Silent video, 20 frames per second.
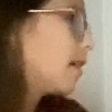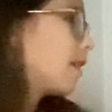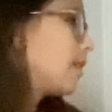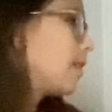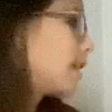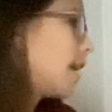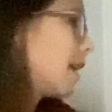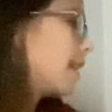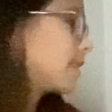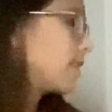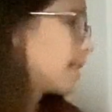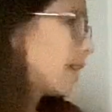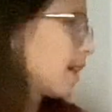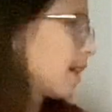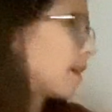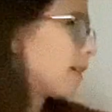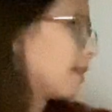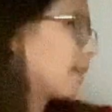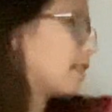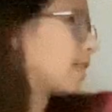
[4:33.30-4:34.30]
takes
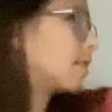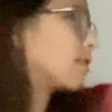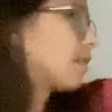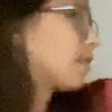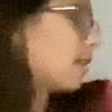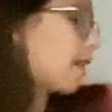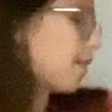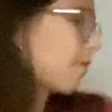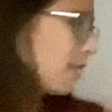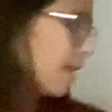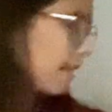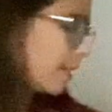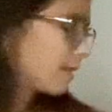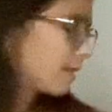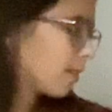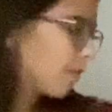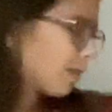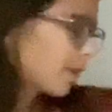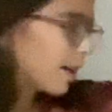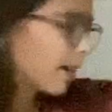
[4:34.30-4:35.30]
care, like there's a lot of kids
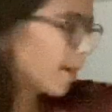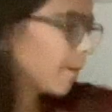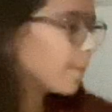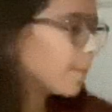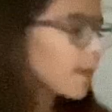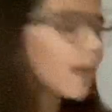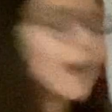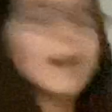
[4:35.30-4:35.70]
over here,